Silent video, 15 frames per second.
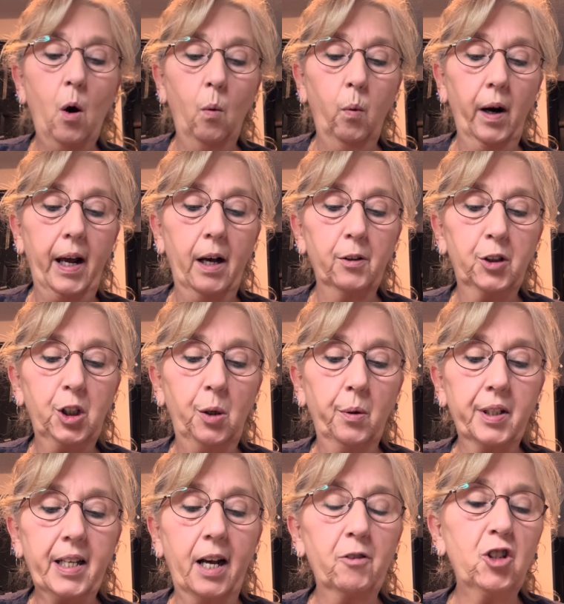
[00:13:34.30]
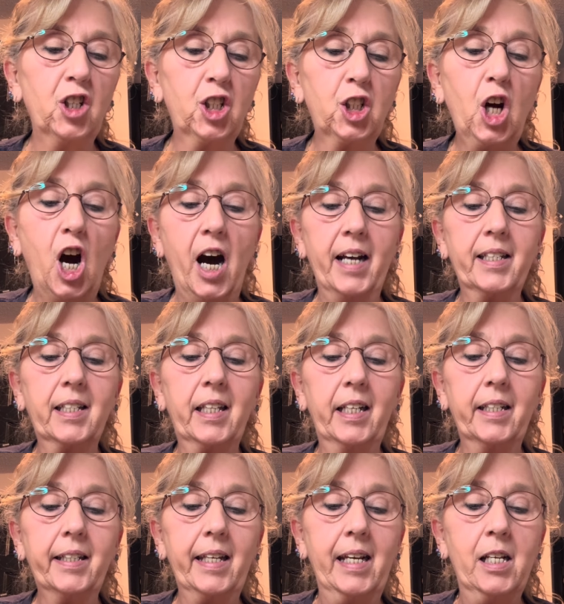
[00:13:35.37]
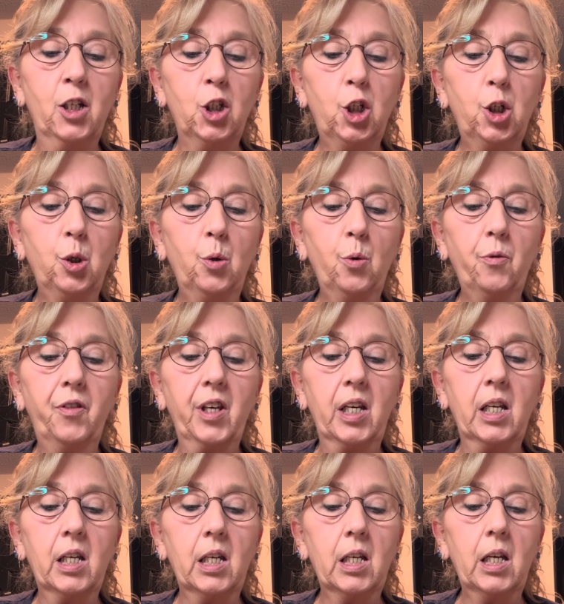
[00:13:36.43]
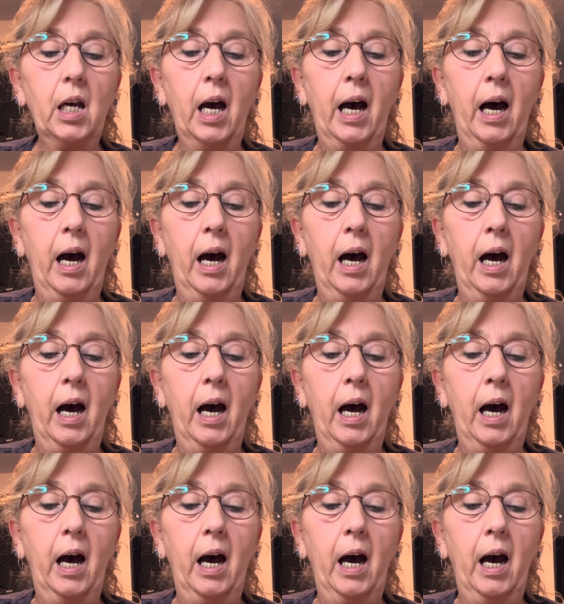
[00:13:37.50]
what I'll do is I'll just toss this into the